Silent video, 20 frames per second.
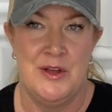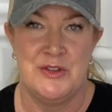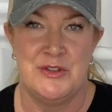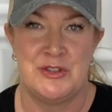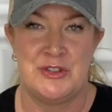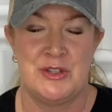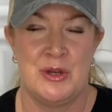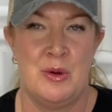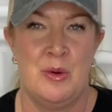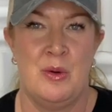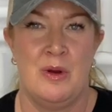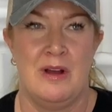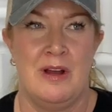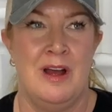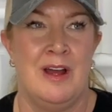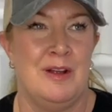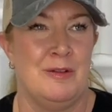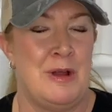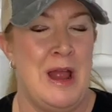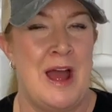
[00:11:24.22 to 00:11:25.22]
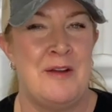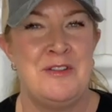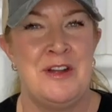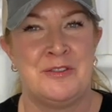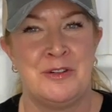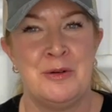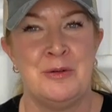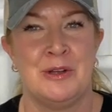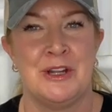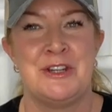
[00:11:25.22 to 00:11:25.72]
So have you
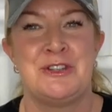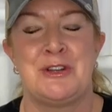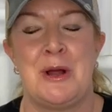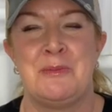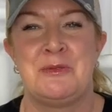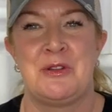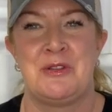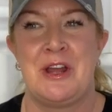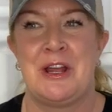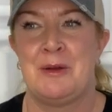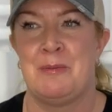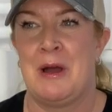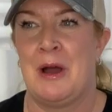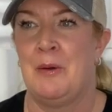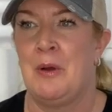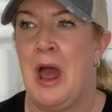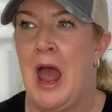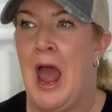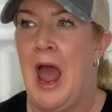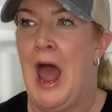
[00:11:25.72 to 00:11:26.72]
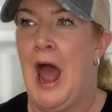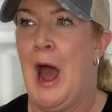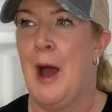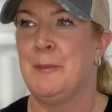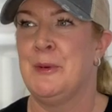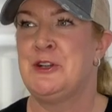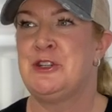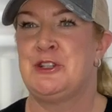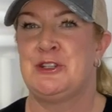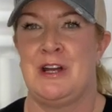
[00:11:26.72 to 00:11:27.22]
ever really stopped to think about how
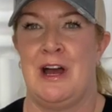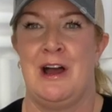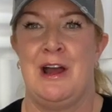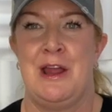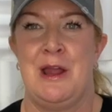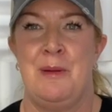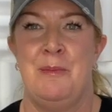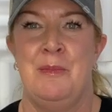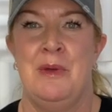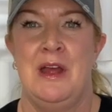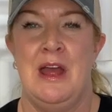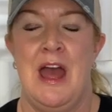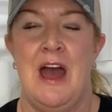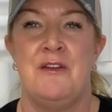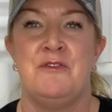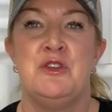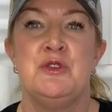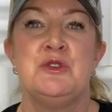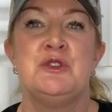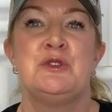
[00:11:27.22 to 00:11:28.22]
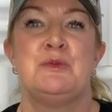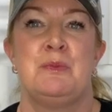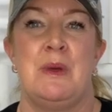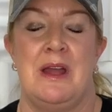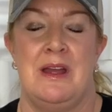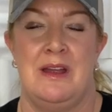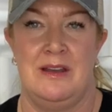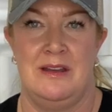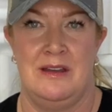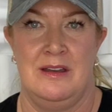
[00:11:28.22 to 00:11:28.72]
much time have you
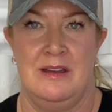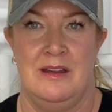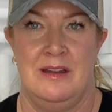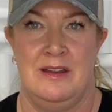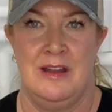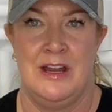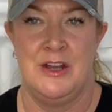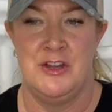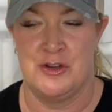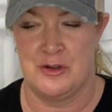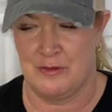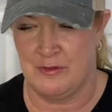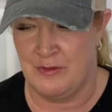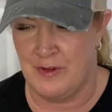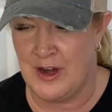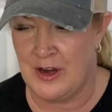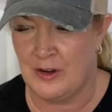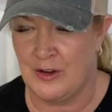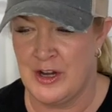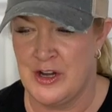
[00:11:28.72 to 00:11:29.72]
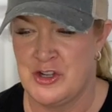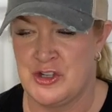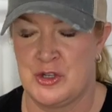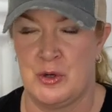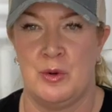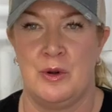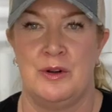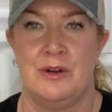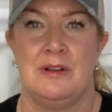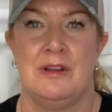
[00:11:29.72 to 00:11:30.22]
spent in your very
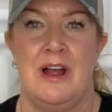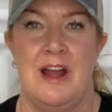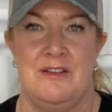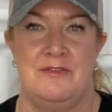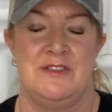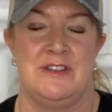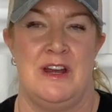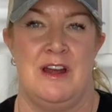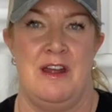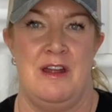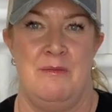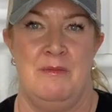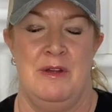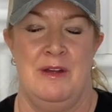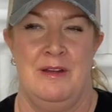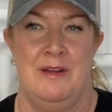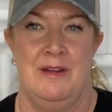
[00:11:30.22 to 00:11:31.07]
short lifetime?